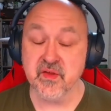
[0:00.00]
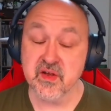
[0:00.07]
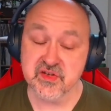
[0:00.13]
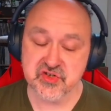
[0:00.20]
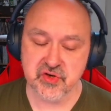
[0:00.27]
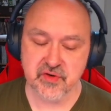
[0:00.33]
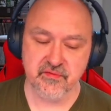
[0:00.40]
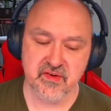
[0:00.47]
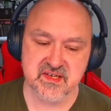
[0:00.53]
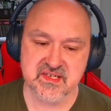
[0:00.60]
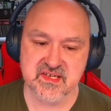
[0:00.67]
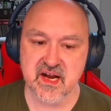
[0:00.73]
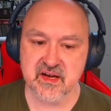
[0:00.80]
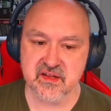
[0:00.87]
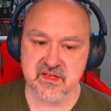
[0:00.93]
Should have
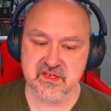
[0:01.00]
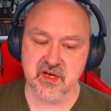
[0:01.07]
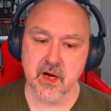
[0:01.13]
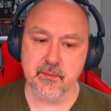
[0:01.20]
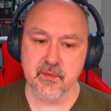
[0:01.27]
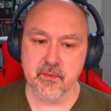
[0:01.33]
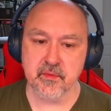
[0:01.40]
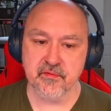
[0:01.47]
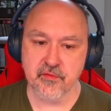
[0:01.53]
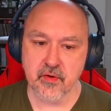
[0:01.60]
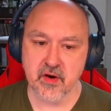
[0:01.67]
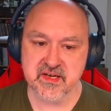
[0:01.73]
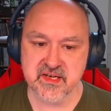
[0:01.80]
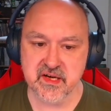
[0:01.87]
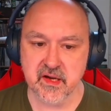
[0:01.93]
restarted the timer before
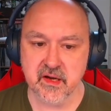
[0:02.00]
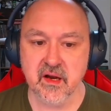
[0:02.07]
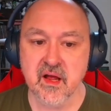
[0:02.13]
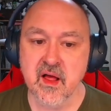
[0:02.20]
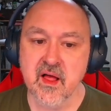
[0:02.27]
I did it.